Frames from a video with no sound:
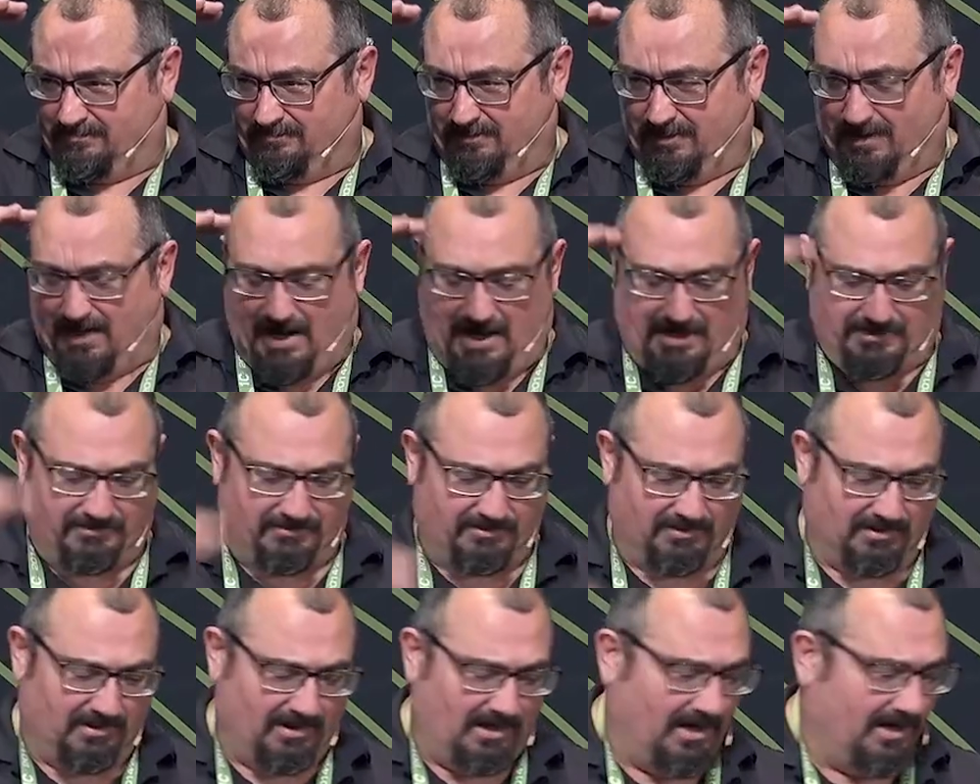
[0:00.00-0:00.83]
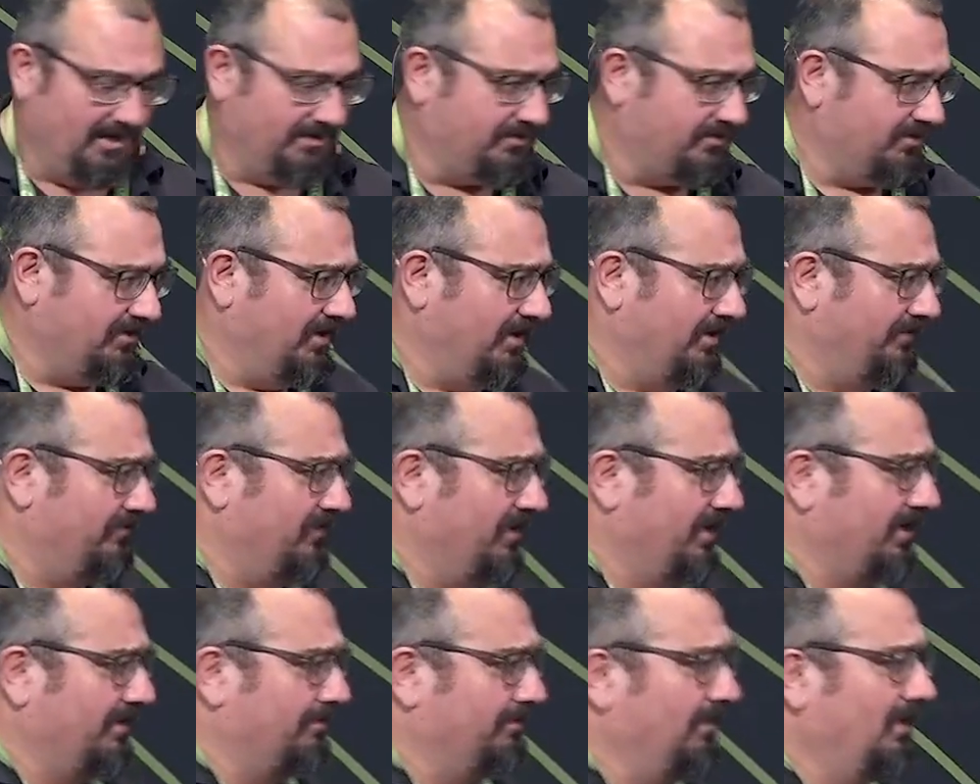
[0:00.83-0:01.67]
lots and lots of
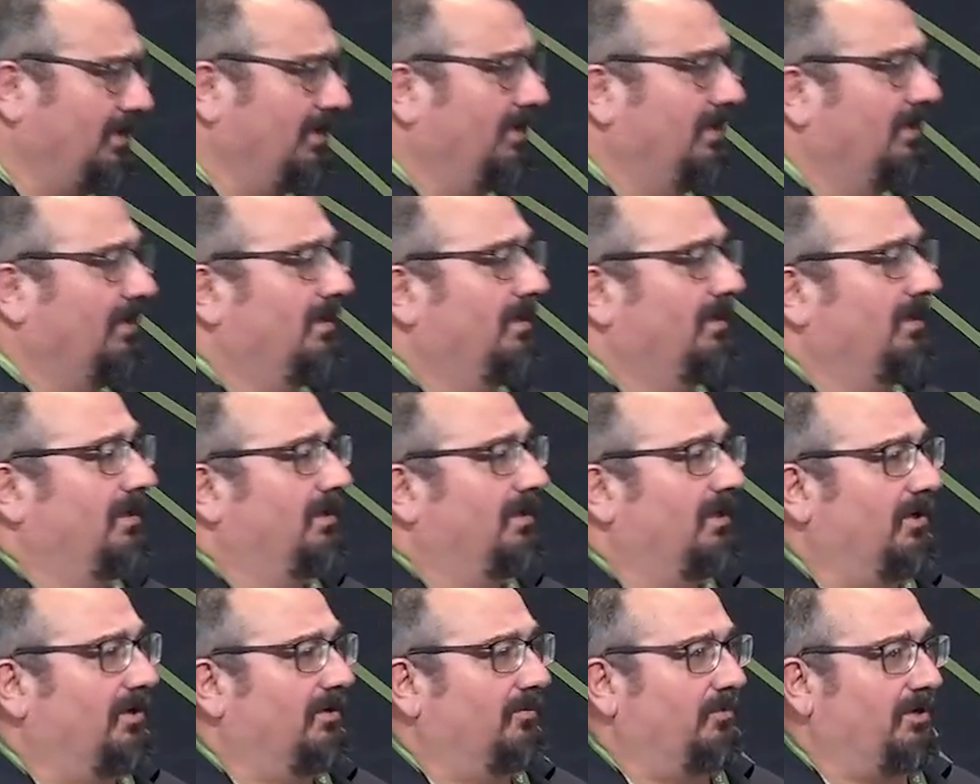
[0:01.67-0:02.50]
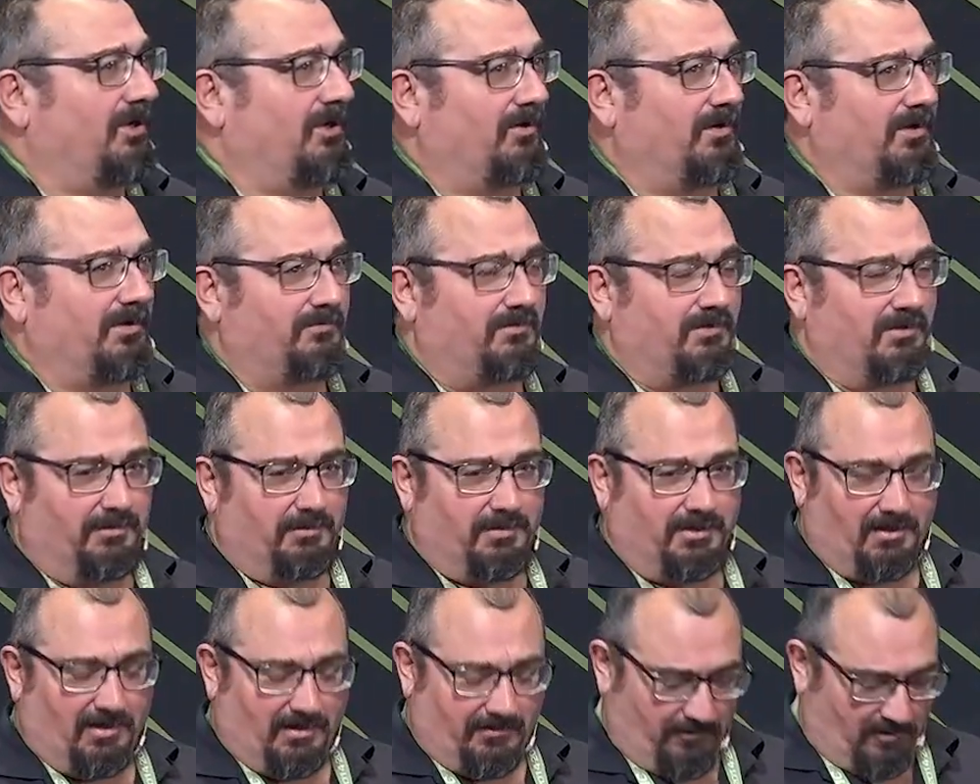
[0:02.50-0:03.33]
them. Um, we don't have time
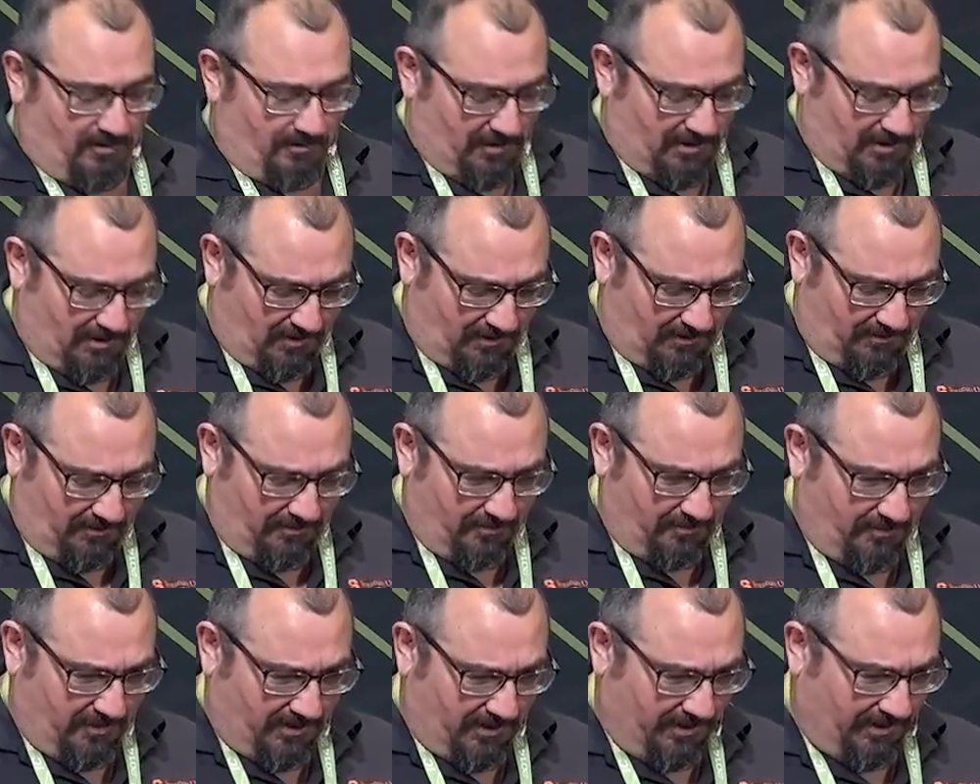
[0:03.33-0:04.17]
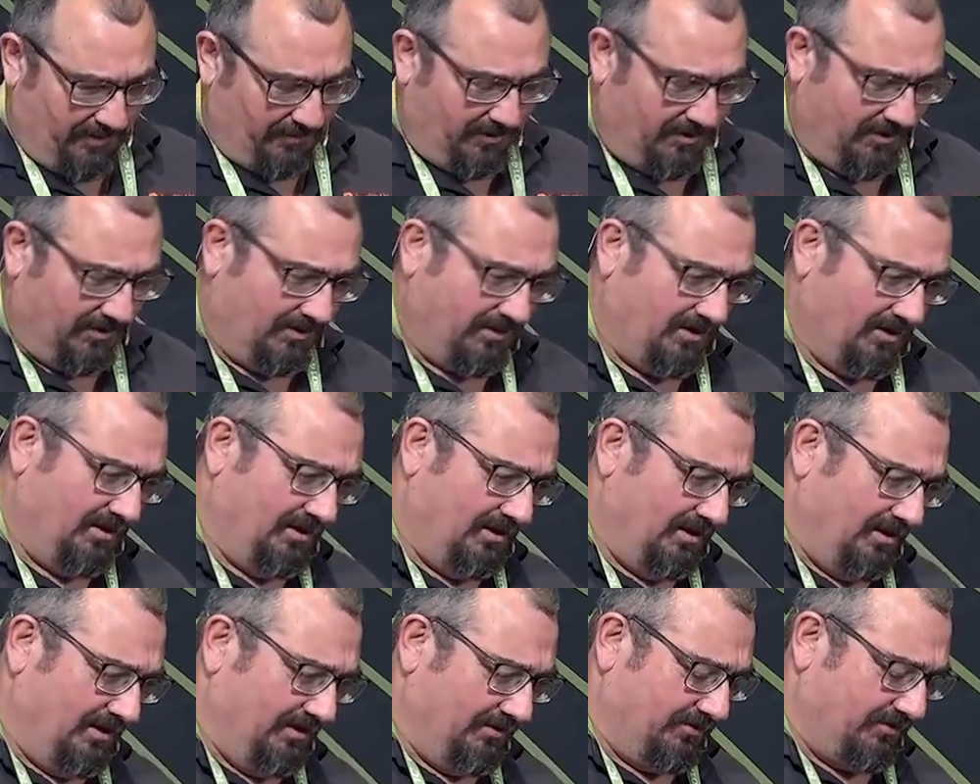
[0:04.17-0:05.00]
to cover them all, but I am going to
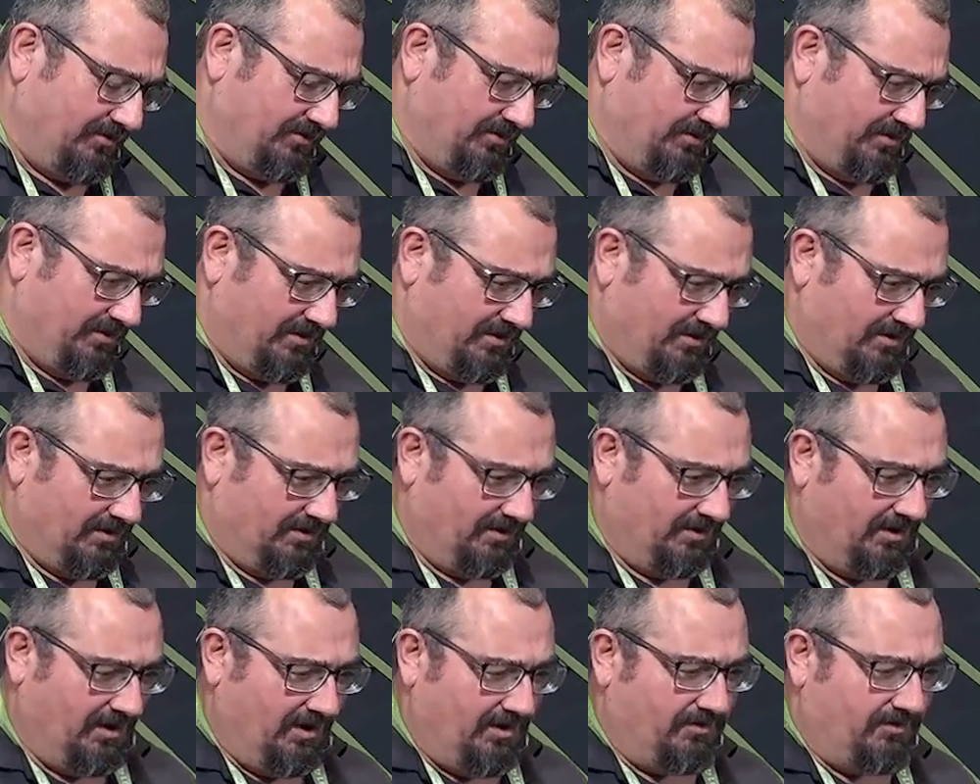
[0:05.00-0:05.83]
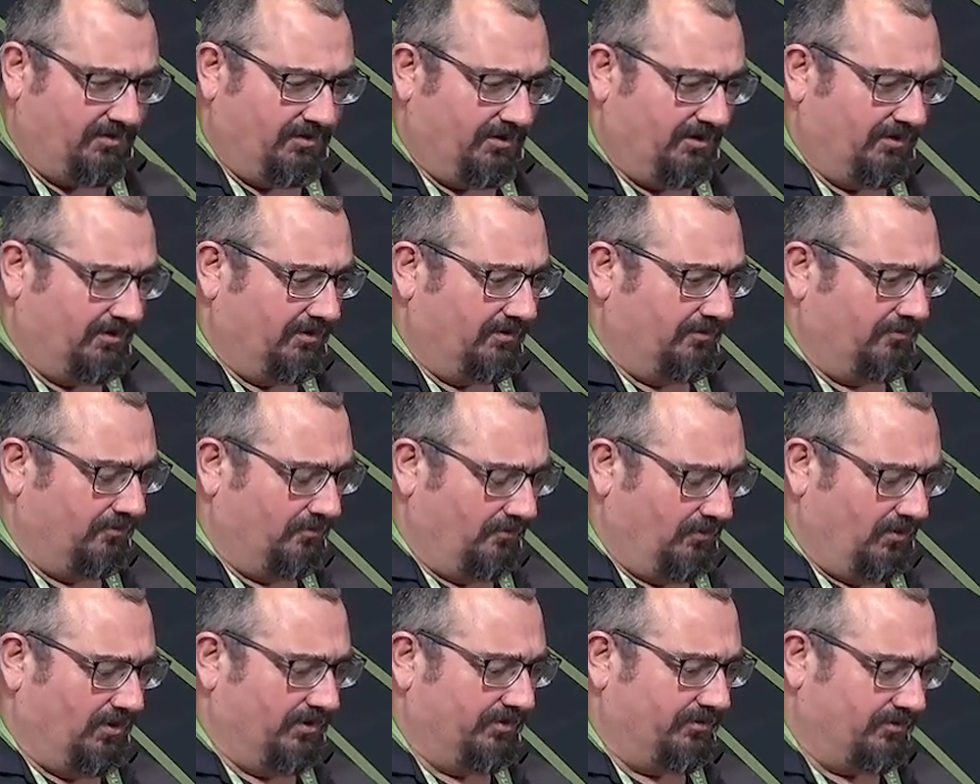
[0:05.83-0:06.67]
call out some of the easier
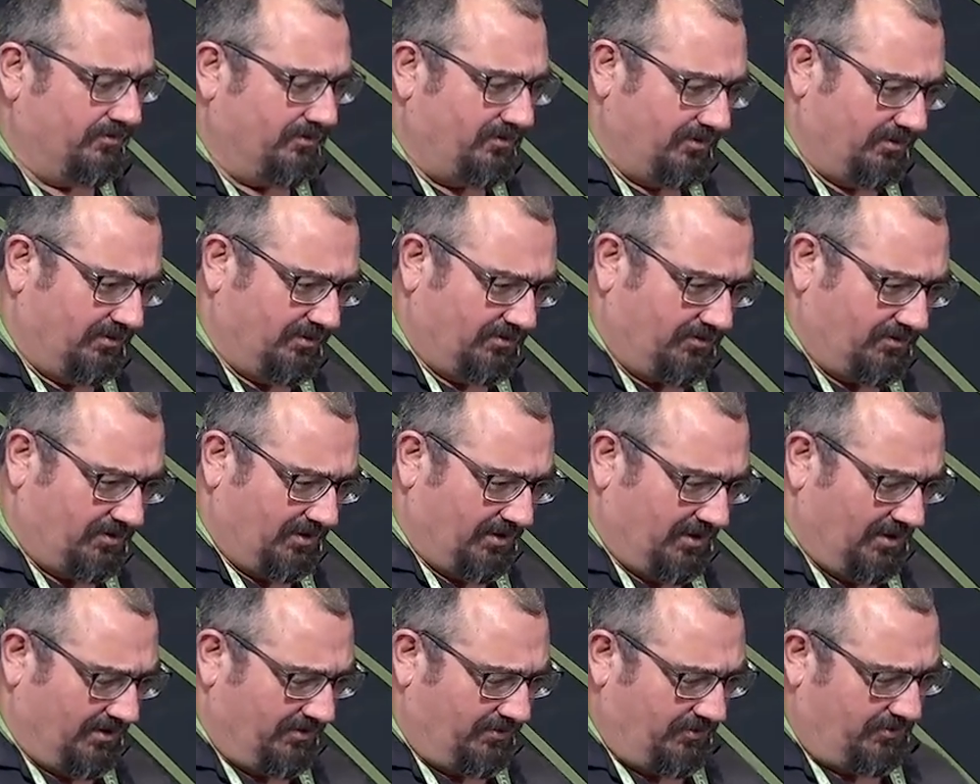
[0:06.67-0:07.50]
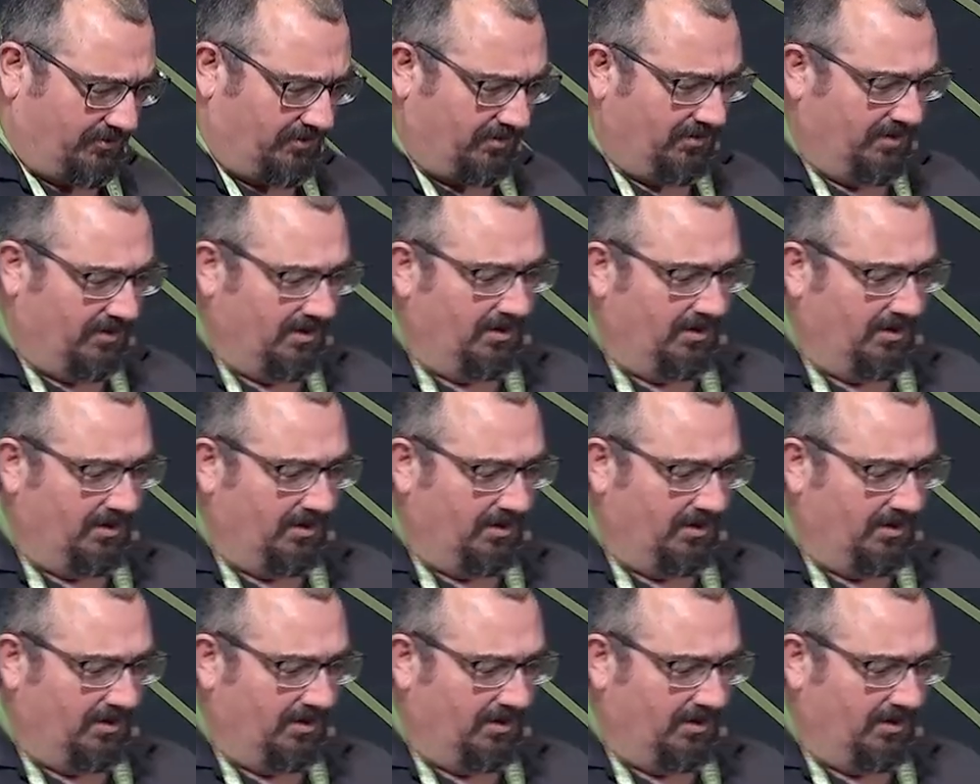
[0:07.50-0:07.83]
ones to discuss.